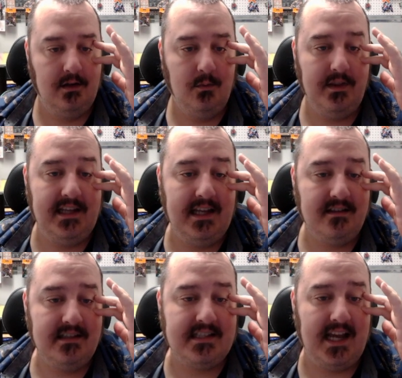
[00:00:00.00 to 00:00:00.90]
Well, they
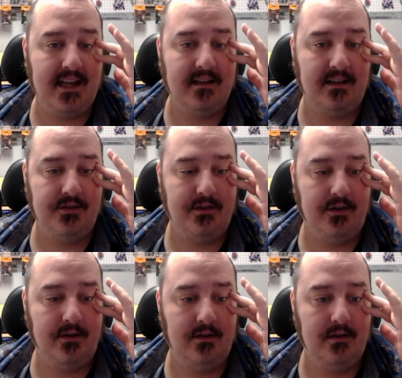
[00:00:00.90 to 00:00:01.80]
can't attack next
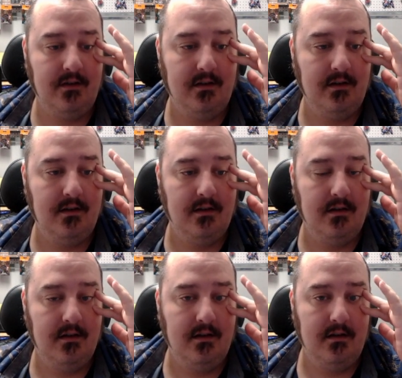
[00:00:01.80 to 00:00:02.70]
turn.
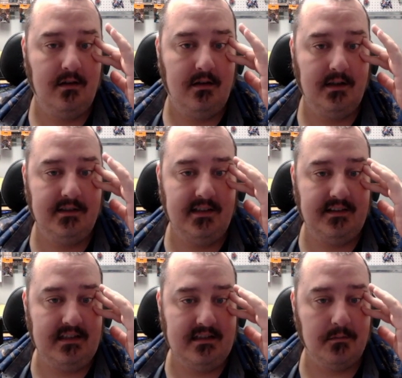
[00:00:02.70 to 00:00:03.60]

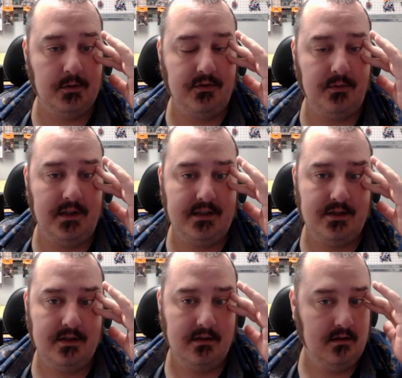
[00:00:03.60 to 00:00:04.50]
Unless they double switch.